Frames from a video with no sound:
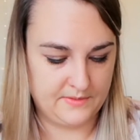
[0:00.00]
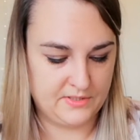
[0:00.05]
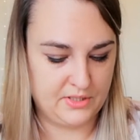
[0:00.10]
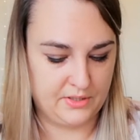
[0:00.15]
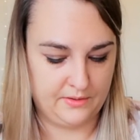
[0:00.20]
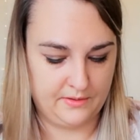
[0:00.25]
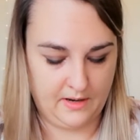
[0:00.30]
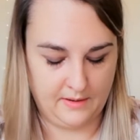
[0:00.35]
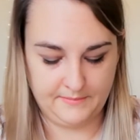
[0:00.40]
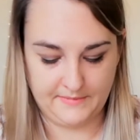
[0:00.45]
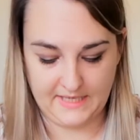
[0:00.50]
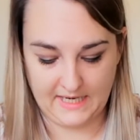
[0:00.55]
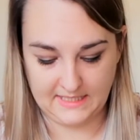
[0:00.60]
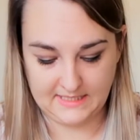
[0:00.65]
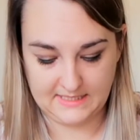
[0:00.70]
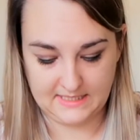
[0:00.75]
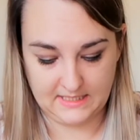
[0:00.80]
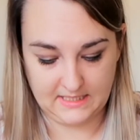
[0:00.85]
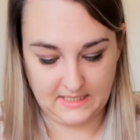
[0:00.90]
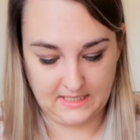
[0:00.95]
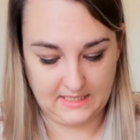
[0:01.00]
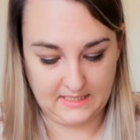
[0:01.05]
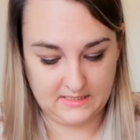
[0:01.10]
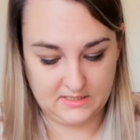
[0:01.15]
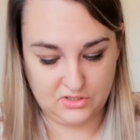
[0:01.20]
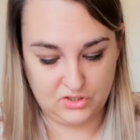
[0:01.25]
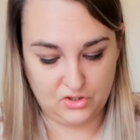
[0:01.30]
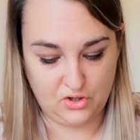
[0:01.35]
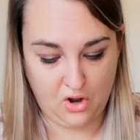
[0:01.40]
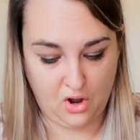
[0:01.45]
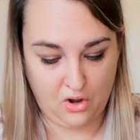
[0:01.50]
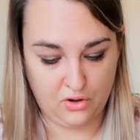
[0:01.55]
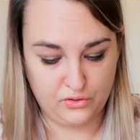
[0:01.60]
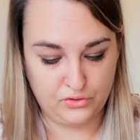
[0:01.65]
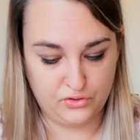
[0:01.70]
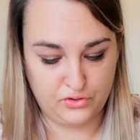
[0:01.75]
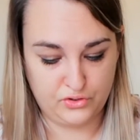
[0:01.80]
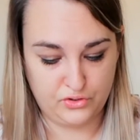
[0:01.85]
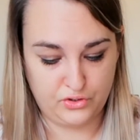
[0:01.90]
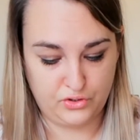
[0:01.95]
So I'm guessing it's
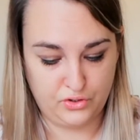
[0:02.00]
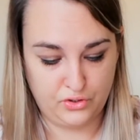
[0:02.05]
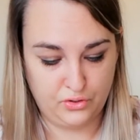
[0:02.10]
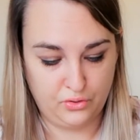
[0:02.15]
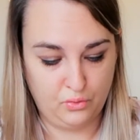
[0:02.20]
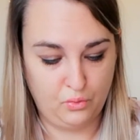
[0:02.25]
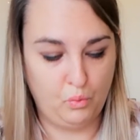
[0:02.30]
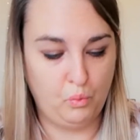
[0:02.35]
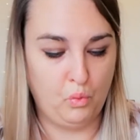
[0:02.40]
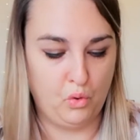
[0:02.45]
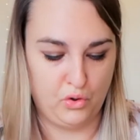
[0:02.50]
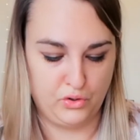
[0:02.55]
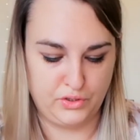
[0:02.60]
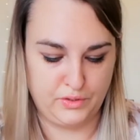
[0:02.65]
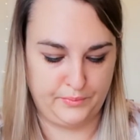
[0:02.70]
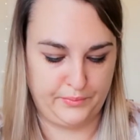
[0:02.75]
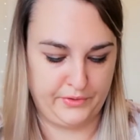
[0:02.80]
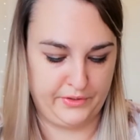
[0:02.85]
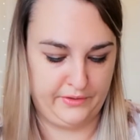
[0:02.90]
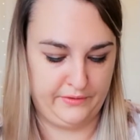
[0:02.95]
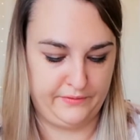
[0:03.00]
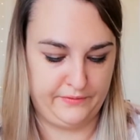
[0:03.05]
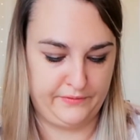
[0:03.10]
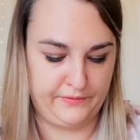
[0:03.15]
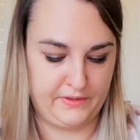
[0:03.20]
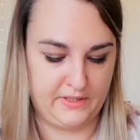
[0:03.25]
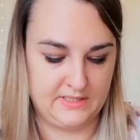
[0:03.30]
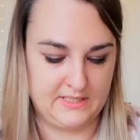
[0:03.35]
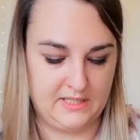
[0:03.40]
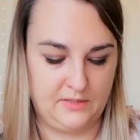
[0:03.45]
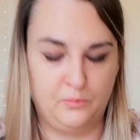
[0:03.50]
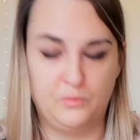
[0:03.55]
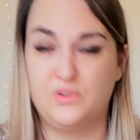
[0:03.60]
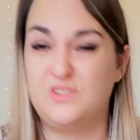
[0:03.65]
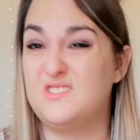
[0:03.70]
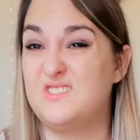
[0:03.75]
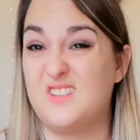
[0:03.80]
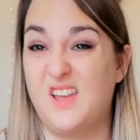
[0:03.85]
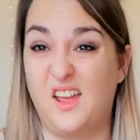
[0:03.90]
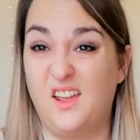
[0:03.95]
not waterproof, because it would
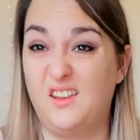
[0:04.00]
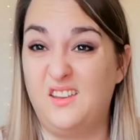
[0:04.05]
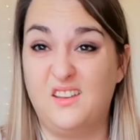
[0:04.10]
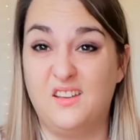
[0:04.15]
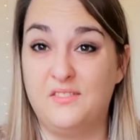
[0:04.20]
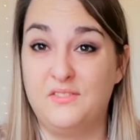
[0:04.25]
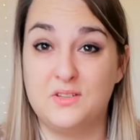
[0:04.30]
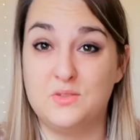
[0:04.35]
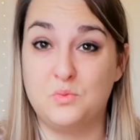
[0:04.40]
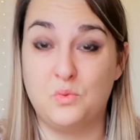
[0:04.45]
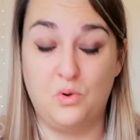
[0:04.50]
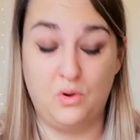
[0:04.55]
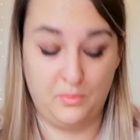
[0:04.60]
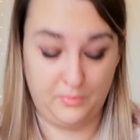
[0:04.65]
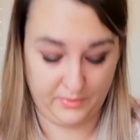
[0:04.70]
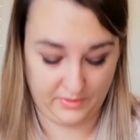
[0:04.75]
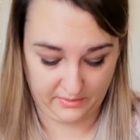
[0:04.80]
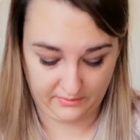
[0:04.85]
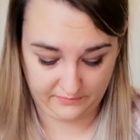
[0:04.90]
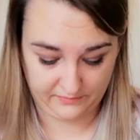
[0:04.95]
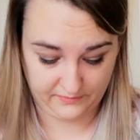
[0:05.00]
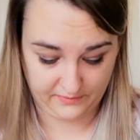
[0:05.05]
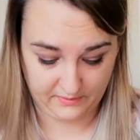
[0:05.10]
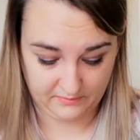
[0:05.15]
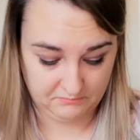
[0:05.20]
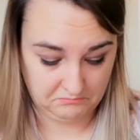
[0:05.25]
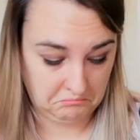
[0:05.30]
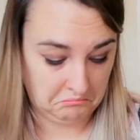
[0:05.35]
say if it's waterproof.